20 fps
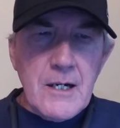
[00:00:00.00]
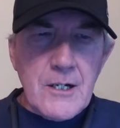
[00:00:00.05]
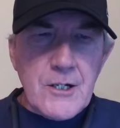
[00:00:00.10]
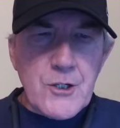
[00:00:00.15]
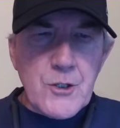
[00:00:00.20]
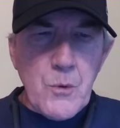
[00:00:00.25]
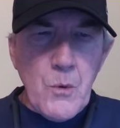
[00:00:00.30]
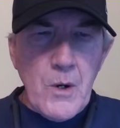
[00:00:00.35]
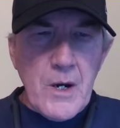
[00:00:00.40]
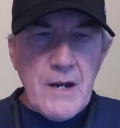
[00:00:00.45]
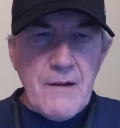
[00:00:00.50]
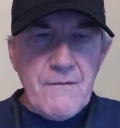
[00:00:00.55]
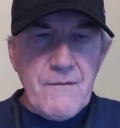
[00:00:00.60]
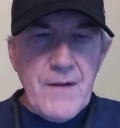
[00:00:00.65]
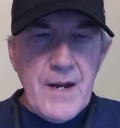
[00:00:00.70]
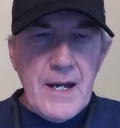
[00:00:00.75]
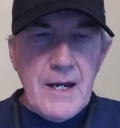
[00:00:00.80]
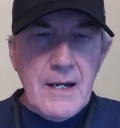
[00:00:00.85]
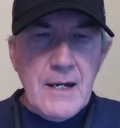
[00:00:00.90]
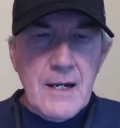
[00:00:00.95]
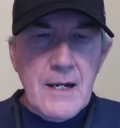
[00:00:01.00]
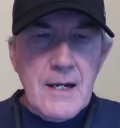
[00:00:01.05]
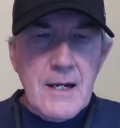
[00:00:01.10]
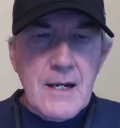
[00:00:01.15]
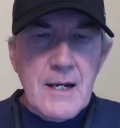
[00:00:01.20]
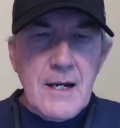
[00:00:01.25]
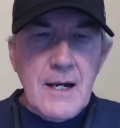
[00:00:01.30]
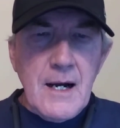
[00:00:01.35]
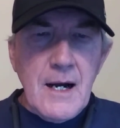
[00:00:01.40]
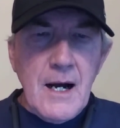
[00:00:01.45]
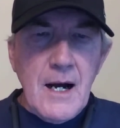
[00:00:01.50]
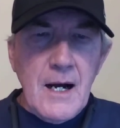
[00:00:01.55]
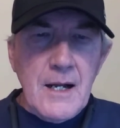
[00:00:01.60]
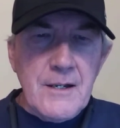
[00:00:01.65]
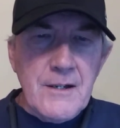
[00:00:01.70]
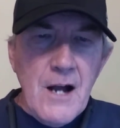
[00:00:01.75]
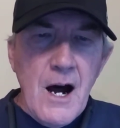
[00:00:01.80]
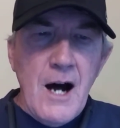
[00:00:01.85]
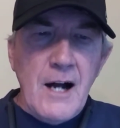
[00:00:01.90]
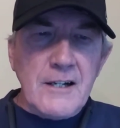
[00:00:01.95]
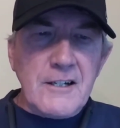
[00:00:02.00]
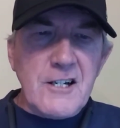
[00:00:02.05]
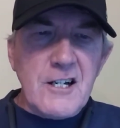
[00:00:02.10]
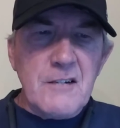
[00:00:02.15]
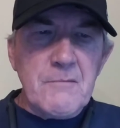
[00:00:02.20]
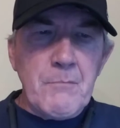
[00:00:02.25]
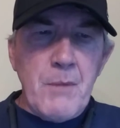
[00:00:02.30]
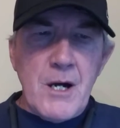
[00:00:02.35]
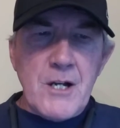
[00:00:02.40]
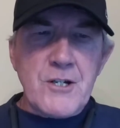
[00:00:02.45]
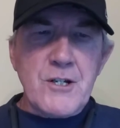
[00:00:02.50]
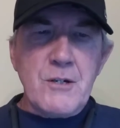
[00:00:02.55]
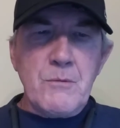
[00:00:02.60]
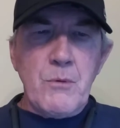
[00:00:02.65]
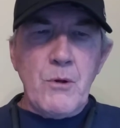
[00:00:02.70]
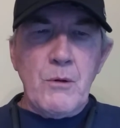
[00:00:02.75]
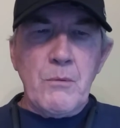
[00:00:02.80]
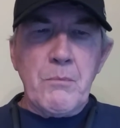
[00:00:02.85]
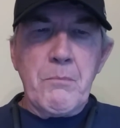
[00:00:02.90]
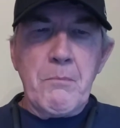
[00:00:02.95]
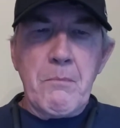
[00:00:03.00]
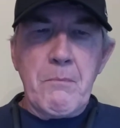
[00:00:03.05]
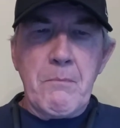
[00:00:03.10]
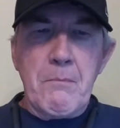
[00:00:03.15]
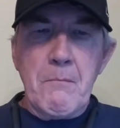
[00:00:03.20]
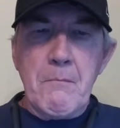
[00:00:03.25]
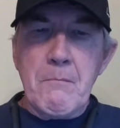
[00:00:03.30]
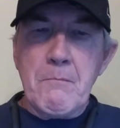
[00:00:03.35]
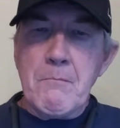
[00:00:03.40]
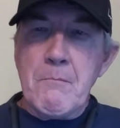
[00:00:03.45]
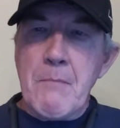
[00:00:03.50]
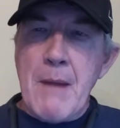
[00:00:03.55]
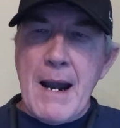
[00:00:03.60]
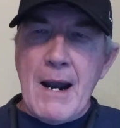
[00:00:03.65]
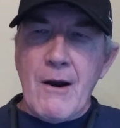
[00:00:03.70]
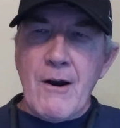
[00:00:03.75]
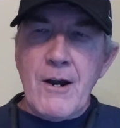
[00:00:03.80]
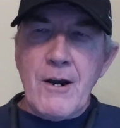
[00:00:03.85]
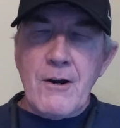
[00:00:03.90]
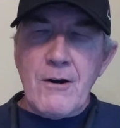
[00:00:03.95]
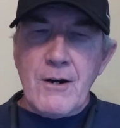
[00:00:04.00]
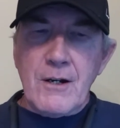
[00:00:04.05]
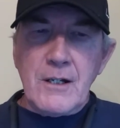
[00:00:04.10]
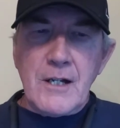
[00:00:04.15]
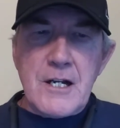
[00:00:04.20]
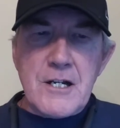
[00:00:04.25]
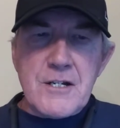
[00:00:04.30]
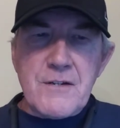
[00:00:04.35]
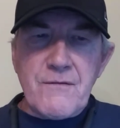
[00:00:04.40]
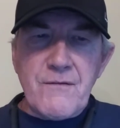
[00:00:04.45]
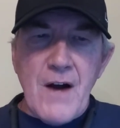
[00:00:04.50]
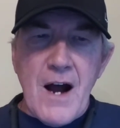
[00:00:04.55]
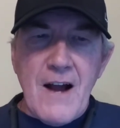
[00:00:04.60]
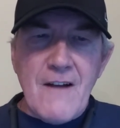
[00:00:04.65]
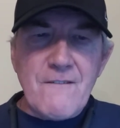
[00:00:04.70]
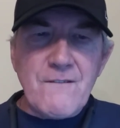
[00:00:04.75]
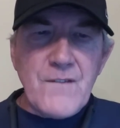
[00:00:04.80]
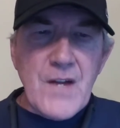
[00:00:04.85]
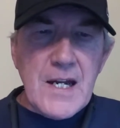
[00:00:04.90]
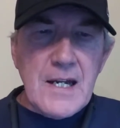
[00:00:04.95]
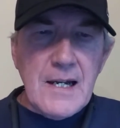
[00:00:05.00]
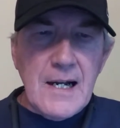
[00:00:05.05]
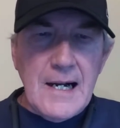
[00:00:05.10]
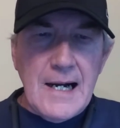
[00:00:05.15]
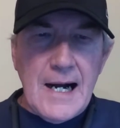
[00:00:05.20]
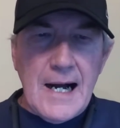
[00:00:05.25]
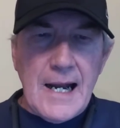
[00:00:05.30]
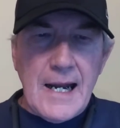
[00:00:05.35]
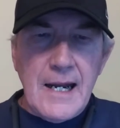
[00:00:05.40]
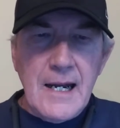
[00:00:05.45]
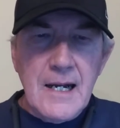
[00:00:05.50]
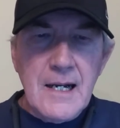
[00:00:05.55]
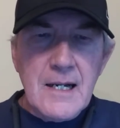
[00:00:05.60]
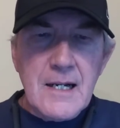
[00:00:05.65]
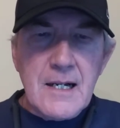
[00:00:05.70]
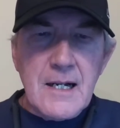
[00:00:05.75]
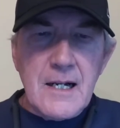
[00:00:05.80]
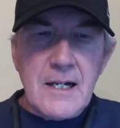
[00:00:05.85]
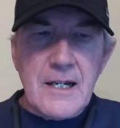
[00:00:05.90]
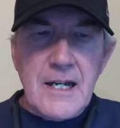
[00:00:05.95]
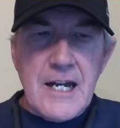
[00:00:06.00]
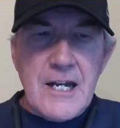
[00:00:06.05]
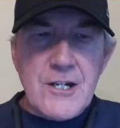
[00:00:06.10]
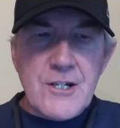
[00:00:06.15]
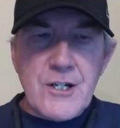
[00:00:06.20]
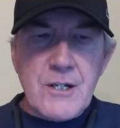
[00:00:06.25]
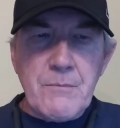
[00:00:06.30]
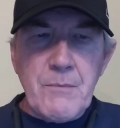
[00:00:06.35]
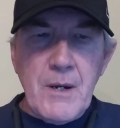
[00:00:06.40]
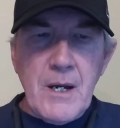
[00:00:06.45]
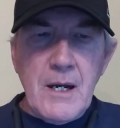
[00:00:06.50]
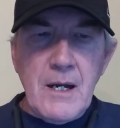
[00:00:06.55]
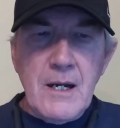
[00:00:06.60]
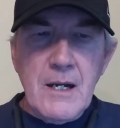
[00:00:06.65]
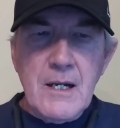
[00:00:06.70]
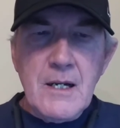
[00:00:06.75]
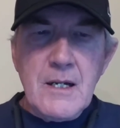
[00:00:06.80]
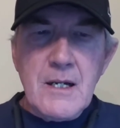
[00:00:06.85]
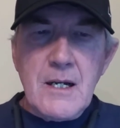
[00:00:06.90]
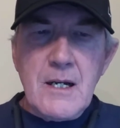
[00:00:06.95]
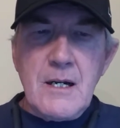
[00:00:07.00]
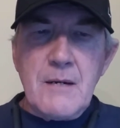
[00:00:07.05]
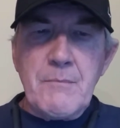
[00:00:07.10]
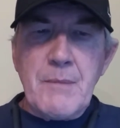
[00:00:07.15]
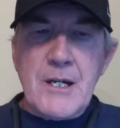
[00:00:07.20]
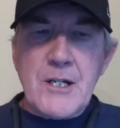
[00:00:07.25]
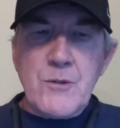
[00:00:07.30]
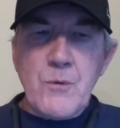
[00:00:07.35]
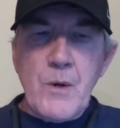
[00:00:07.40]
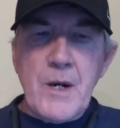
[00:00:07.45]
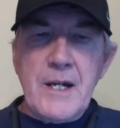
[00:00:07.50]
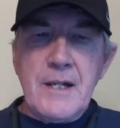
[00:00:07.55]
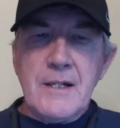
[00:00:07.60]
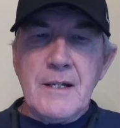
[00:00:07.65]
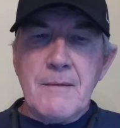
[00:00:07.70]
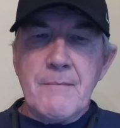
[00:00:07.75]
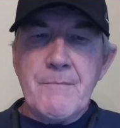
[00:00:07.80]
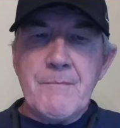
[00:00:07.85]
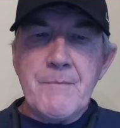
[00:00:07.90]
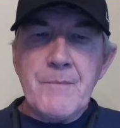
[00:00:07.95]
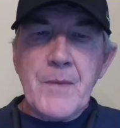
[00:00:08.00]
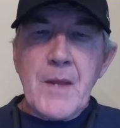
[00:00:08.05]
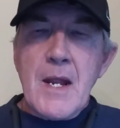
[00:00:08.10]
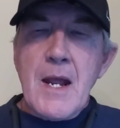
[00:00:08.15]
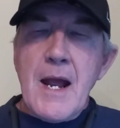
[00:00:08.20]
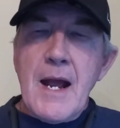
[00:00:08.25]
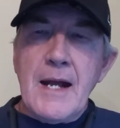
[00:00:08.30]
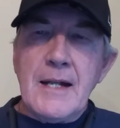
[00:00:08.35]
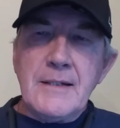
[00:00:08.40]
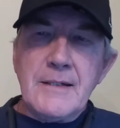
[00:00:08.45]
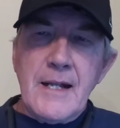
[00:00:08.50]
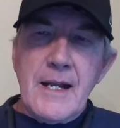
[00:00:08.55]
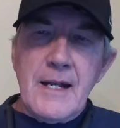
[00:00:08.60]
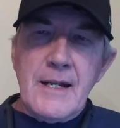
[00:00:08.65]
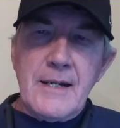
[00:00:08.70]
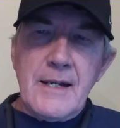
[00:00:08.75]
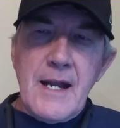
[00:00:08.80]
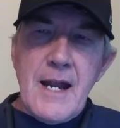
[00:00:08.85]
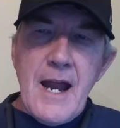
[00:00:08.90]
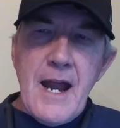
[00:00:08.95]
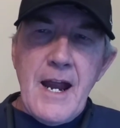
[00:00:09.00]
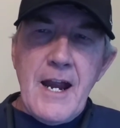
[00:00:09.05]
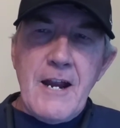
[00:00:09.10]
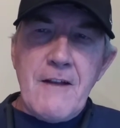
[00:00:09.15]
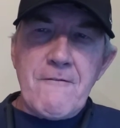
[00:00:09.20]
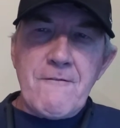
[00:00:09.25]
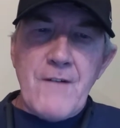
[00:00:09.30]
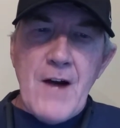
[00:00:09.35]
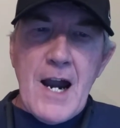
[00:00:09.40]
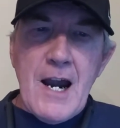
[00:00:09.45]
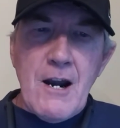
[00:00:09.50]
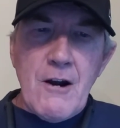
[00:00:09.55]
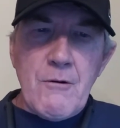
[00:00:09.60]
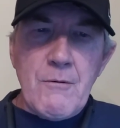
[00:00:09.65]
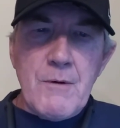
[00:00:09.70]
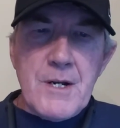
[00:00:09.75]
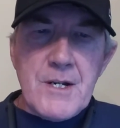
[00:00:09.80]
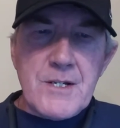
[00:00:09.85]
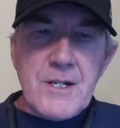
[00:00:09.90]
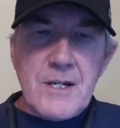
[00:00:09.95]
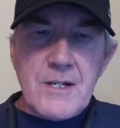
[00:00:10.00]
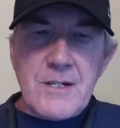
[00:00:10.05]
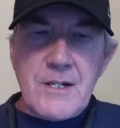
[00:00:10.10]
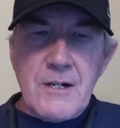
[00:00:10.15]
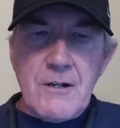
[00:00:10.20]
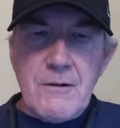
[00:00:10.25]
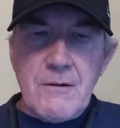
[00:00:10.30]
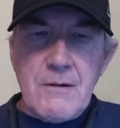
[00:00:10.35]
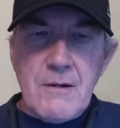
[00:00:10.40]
20 feet. A non-combustible barrier, at least 5 feet high, needs to be between them, and then a fire-resistant